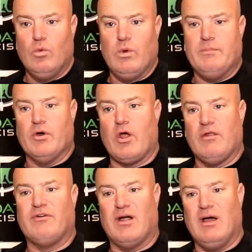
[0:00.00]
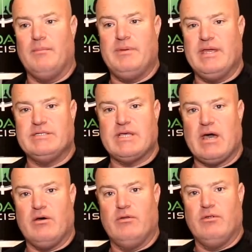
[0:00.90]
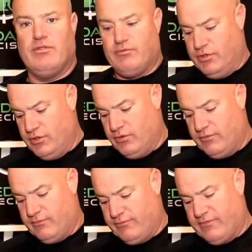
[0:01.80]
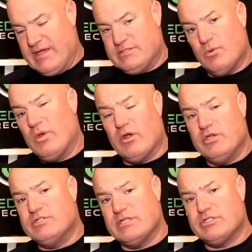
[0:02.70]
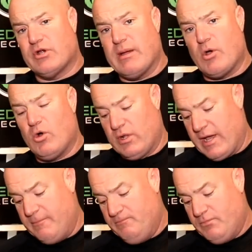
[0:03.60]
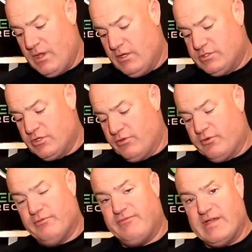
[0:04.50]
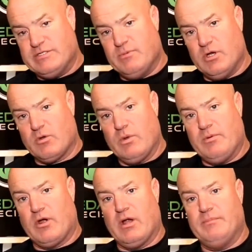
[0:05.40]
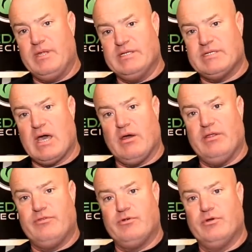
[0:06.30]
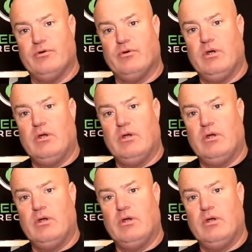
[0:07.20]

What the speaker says: We put all of our updates out through Facebook. We don't use Instagram a whole lot. So through Facebook, we put our updates out, and through